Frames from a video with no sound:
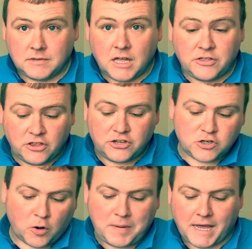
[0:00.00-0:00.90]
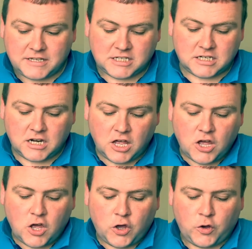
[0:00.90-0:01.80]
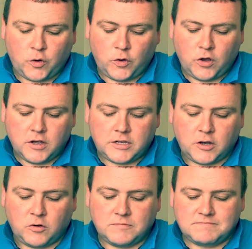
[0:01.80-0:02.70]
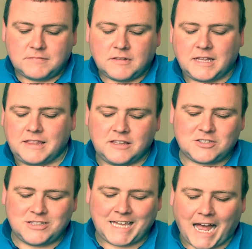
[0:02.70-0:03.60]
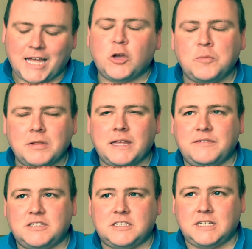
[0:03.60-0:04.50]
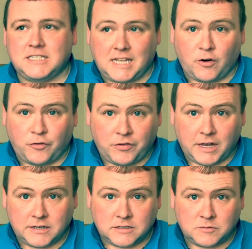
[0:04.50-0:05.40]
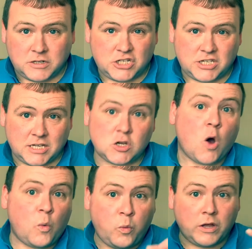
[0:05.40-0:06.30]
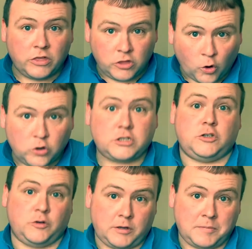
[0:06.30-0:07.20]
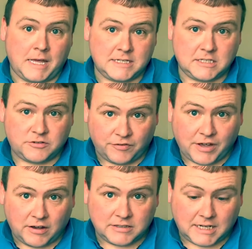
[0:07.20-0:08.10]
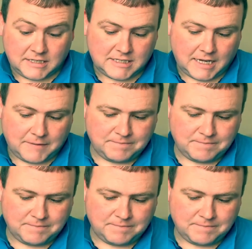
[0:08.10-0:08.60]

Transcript: They're the sort of person who, you know, like this, the guy who believes his girlfriend when she says, we're not doing presents for Valentine's Day.